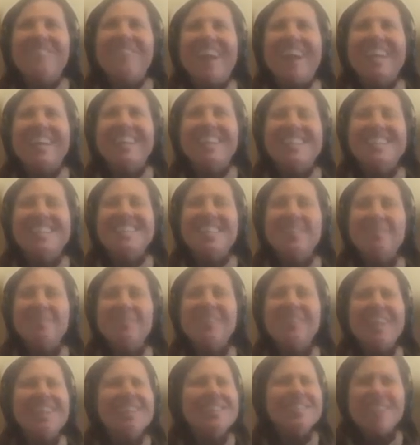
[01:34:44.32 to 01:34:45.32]
We'll find the
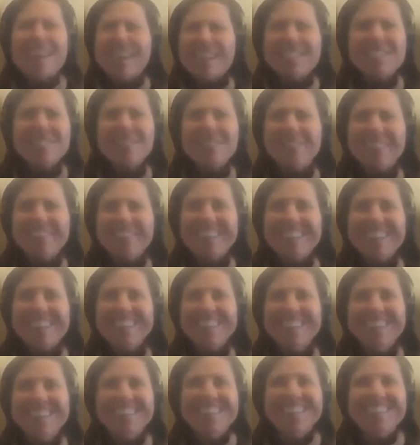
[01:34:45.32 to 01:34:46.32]
slipper that does
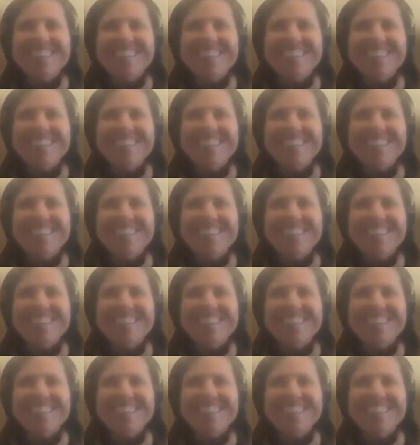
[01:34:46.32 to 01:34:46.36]
fit.